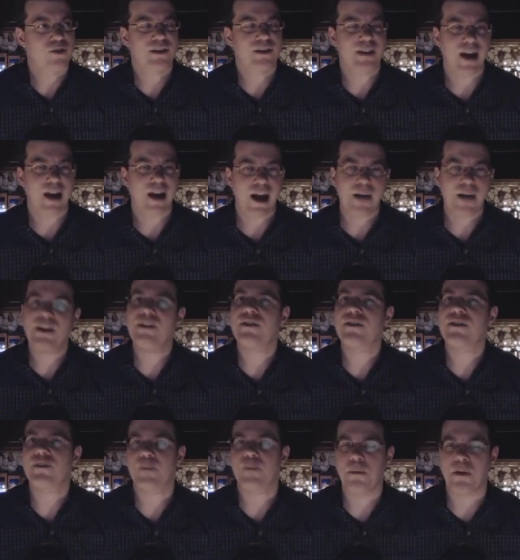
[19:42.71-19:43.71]
So the timing
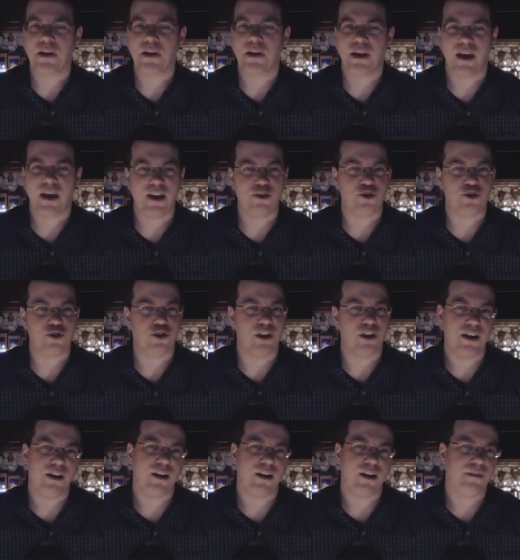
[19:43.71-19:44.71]
of this
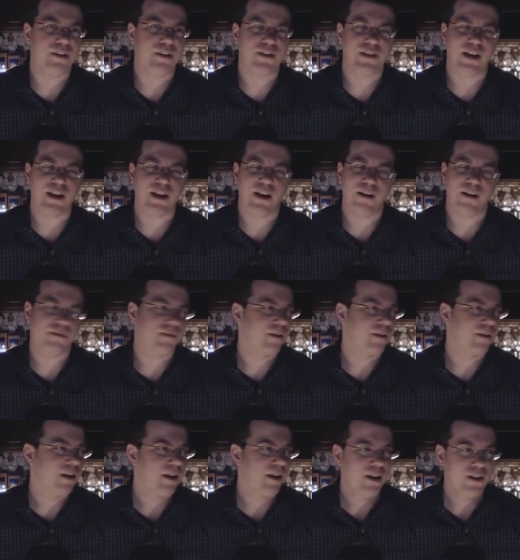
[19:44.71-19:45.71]
publication in and of
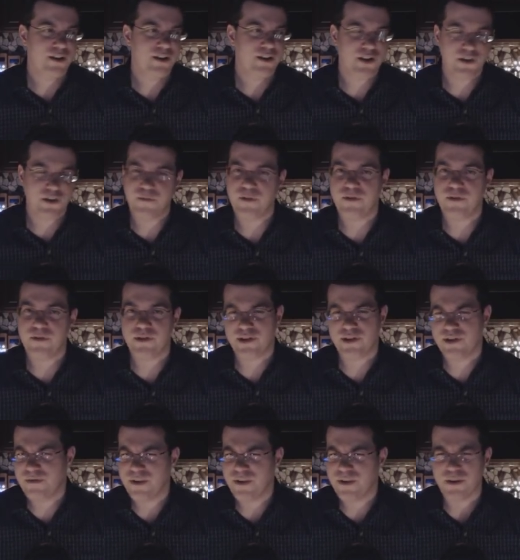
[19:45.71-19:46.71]
itself
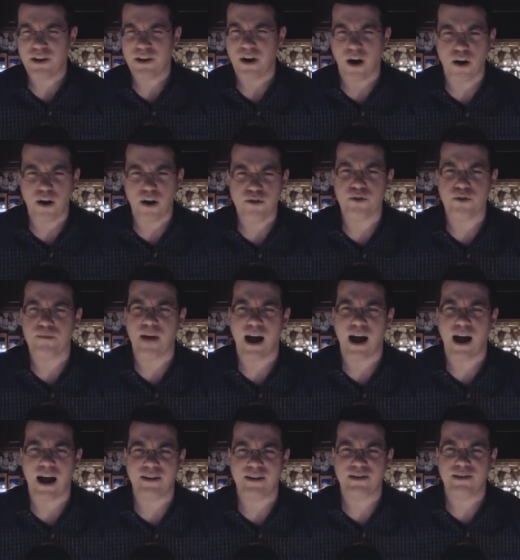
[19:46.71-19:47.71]
severely
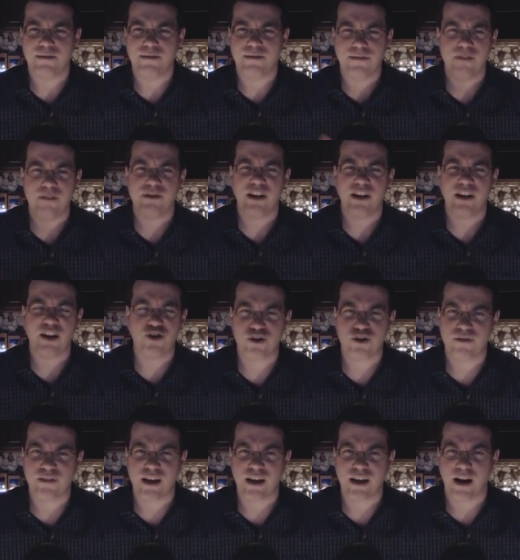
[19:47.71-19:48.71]
undermines the
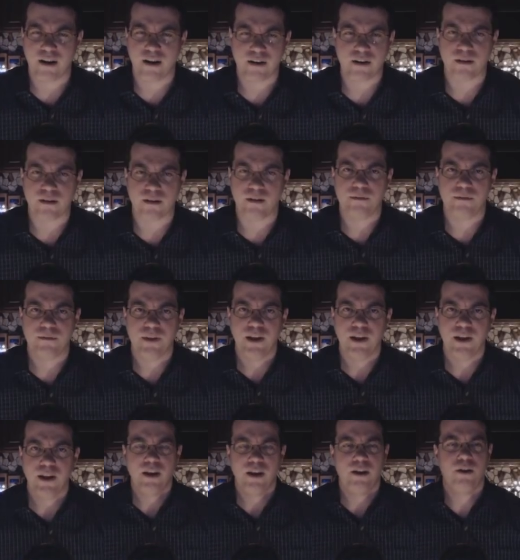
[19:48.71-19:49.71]
foundation of the article.
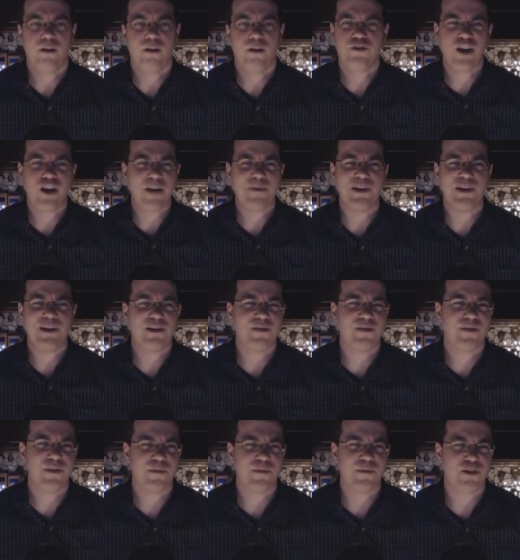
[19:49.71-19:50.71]
You know, if
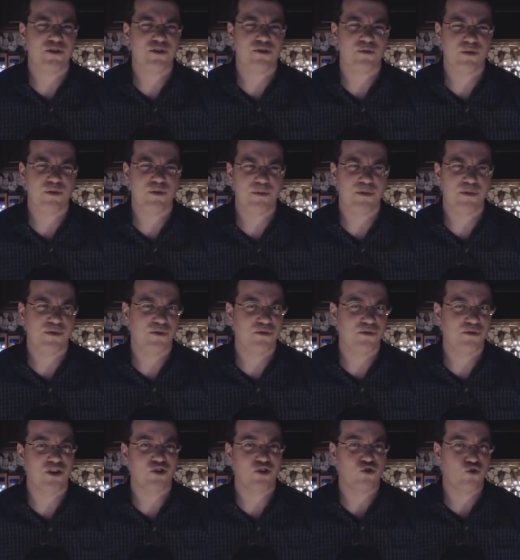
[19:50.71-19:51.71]
Japanese filmmakers were really
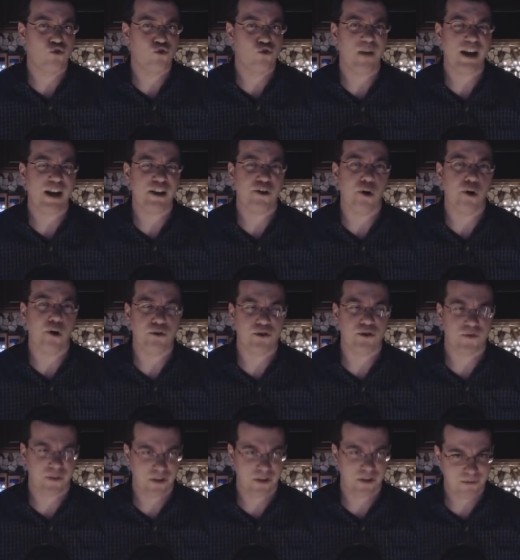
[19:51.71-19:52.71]
producing too many
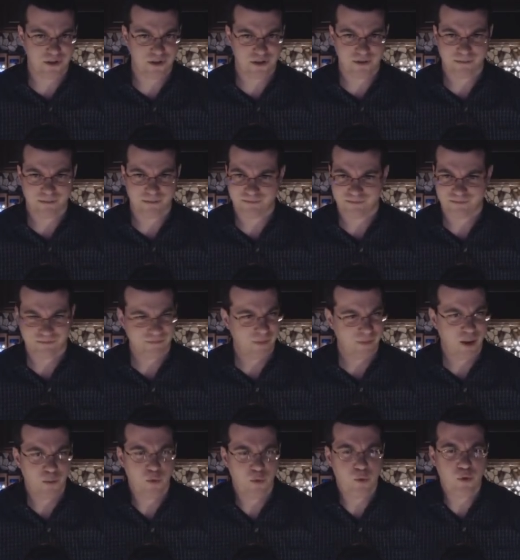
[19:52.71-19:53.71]
ghost films,
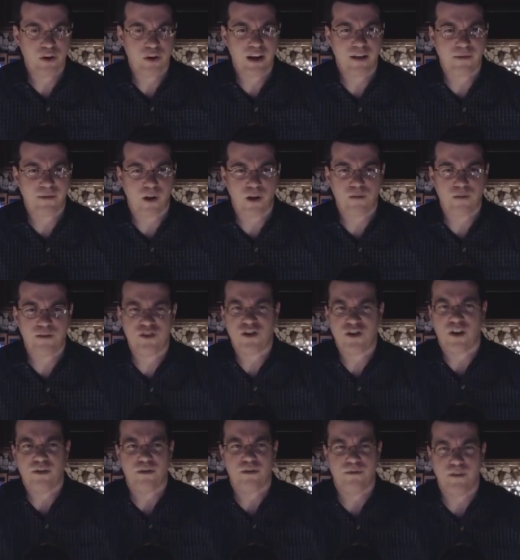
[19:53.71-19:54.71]
we wouldn't have all of
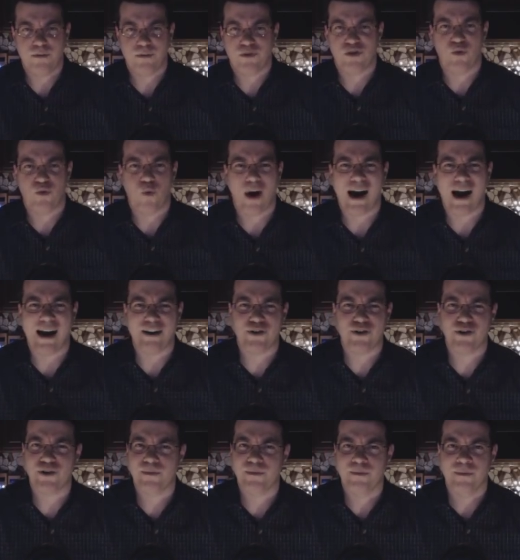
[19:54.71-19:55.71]
these other films to
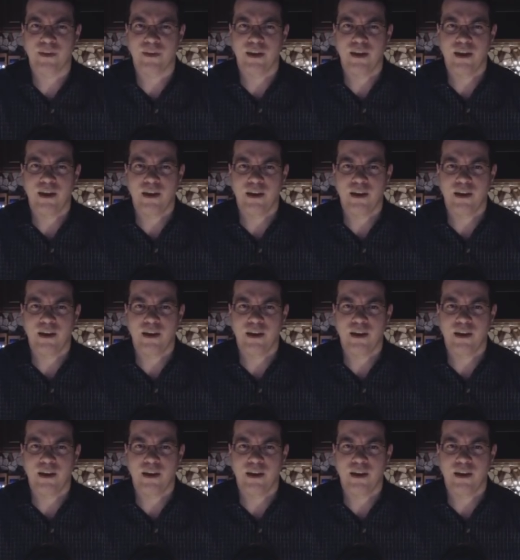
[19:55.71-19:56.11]
watch.